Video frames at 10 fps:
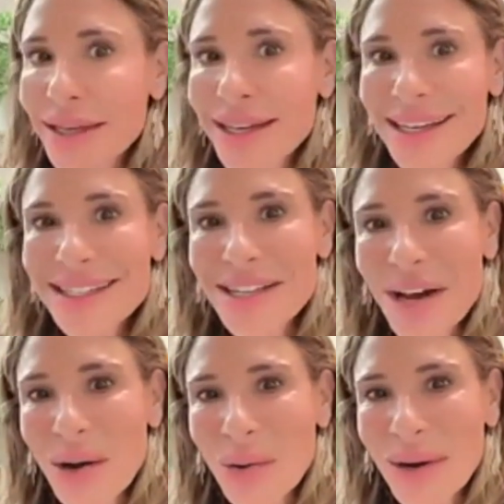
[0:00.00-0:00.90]

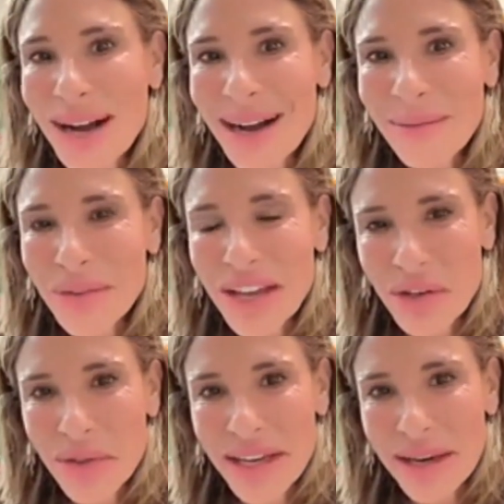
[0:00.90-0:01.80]
So if
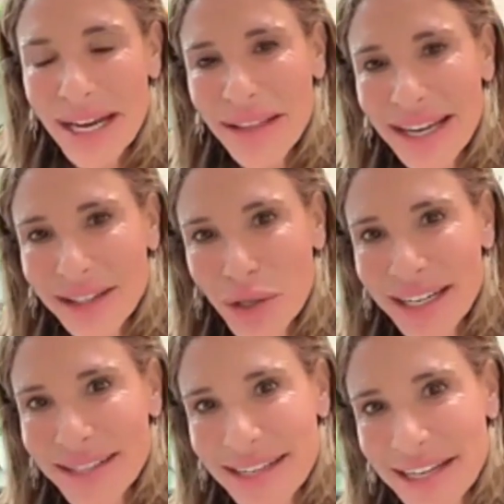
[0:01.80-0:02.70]
you think about that
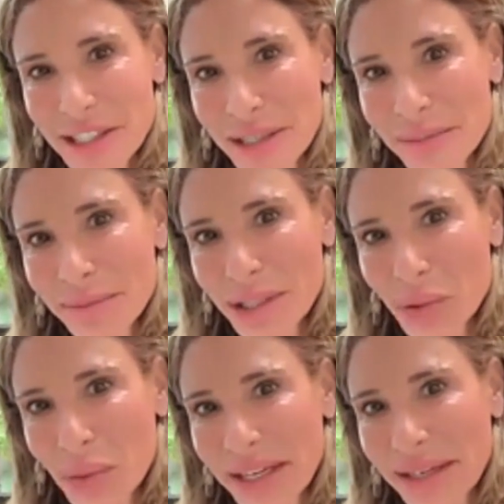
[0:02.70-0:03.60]
translation
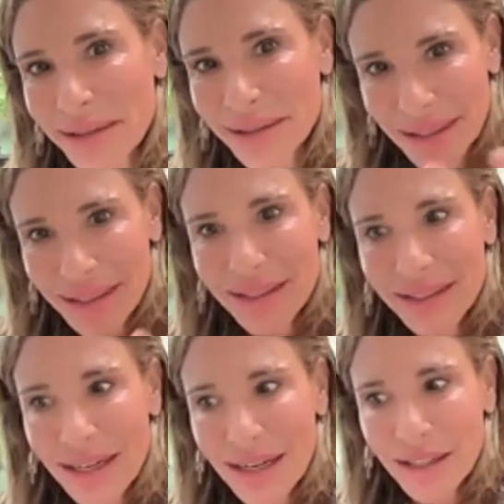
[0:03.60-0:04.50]
between
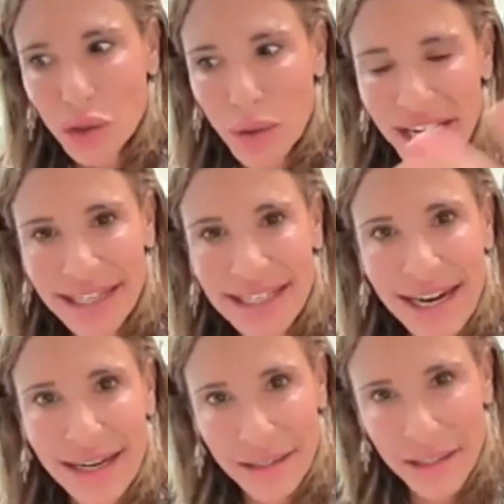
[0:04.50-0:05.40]
training
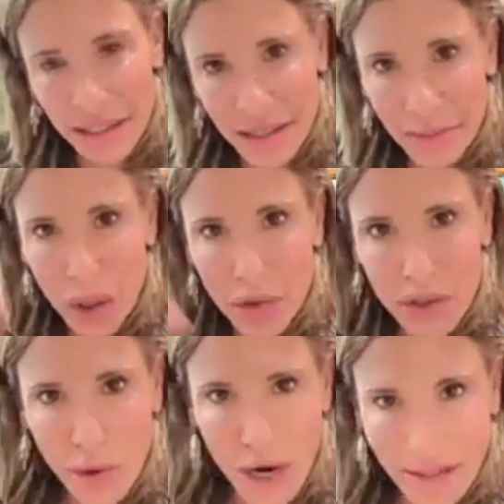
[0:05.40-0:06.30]
data to the
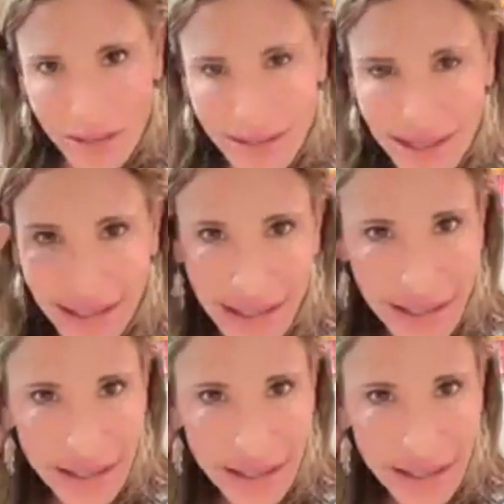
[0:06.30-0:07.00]
post-processing,